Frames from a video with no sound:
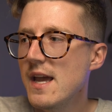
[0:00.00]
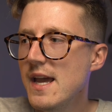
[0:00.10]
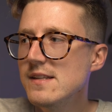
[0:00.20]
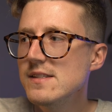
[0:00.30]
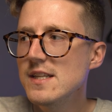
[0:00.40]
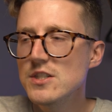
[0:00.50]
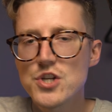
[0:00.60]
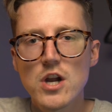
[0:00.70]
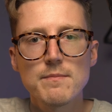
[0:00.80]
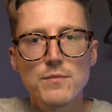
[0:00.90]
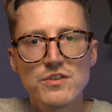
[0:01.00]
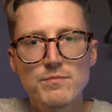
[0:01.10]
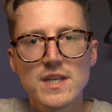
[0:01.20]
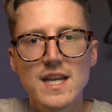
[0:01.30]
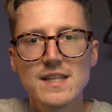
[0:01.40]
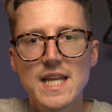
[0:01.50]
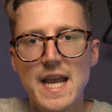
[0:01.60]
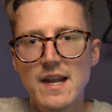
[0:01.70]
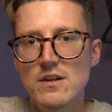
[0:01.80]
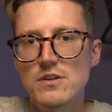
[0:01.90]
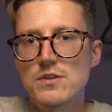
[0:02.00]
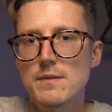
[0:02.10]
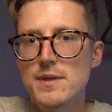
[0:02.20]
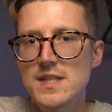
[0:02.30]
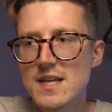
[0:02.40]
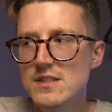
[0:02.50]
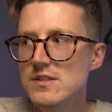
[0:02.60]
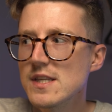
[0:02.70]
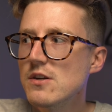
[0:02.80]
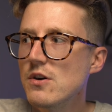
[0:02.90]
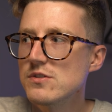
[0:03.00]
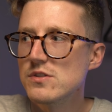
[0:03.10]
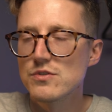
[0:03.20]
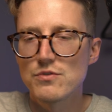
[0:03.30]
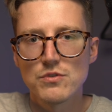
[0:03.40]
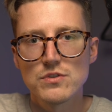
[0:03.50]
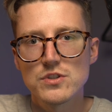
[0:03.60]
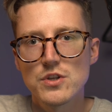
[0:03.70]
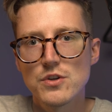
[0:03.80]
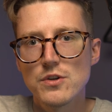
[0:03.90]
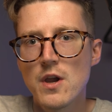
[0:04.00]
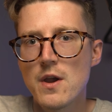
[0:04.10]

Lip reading: is any sharp movement in the air going to potentially cause the drone to